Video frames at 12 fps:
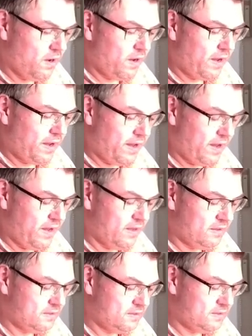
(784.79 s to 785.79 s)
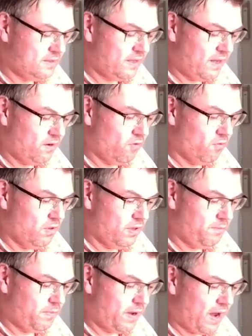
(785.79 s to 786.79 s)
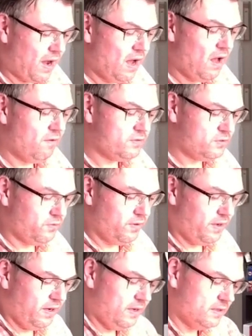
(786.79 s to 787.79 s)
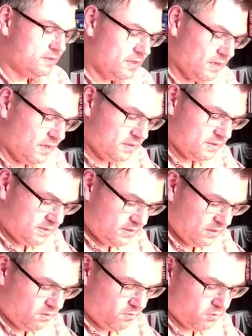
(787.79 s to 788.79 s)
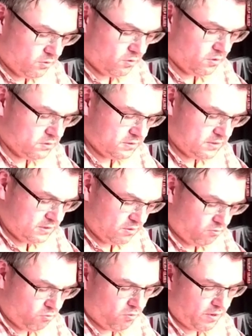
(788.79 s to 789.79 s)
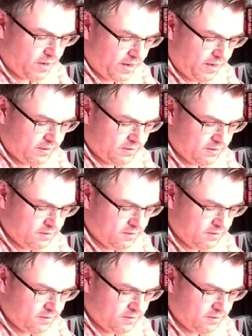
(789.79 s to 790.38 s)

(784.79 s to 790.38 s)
and then only by half, so it is 0.08.